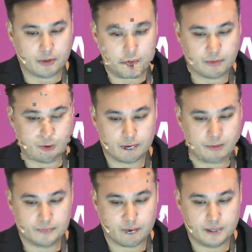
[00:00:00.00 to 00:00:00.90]
And
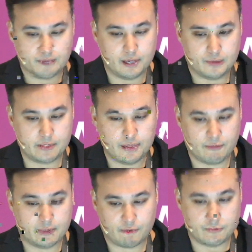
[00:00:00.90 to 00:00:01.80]
so you can really
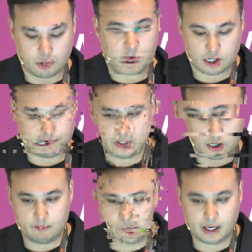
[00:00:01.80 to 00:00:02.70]
know if
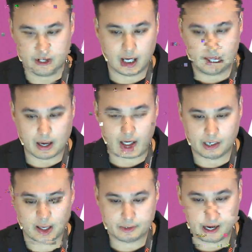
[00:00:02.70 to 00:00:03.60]
the performance
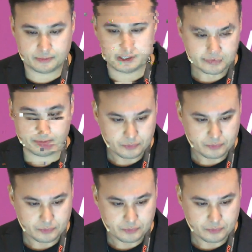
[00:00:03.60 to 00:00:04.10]
is slow,